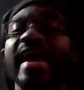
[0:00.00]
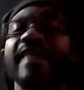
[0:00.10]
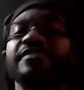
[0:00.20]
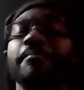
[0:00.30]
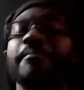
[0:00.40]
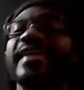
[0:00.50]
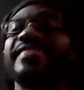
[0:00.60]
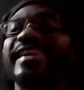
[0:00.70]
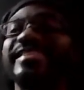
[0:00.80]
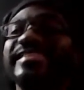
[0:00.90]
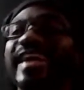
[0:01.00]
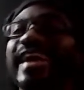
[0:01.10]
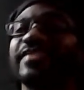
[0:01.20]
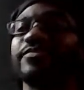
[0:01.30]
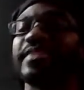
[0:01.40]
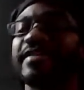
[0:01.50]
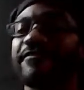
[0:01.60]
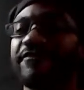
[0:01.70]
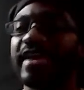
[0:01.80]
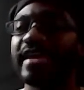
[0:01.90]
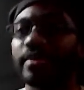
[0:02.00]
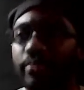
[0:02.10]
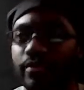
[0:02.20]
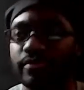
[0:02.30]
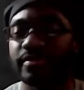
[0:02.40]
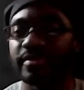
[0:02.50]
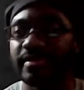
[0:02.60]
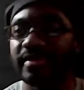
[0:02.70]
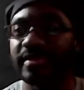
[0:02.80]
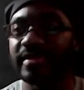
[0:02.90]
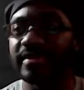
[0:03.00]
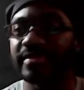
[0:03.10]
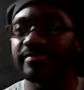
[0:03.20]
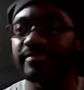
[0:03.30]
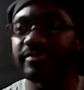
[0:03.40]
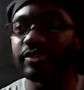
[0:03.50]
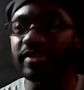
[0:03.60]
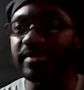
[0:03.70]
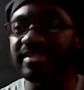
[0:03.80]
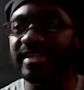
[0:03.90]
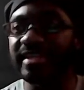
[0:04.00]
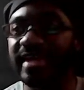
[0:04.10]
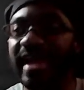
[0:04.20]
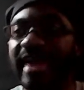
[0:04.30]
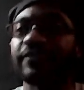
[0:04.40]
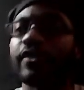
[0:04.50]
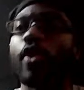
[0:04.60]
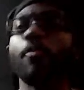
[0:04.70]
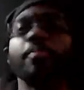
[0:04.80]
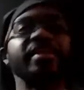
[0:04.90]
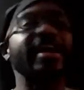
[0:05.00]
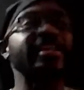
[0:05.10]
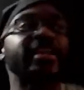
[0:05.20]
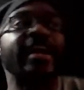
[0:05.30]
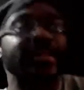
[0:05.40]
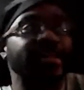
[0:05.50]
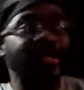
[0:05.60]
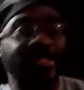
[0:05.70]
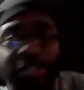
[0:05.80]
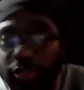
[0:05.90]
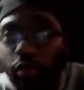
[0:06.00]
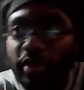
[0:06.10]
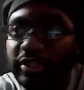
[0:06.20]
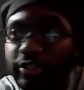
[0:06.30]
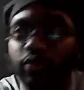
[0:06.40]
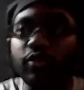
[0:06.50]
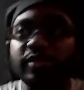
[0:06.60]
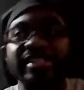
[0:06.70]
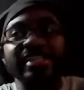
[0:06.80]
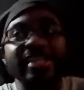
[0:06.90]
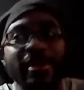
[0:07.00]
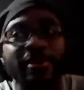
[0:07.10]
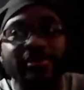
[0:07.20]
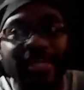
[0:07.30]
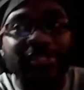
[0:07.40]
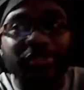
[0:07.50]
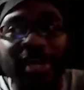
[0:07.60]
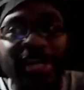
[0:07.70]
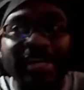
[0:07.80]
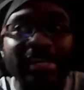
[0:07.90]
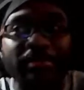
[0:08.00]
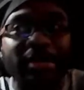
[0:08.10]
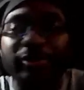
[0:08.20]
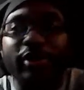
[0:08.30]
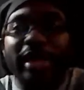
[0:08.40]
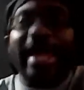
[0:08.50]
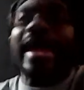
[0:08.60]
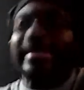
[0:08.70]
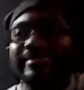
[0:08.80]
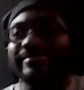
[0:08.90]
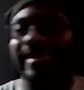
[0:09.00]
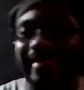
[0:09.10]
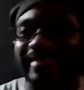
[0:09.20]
I have to make that side of me available. You know what I'm saying? I have to open the door. The dude sitting there like trying to get in, but that door locked.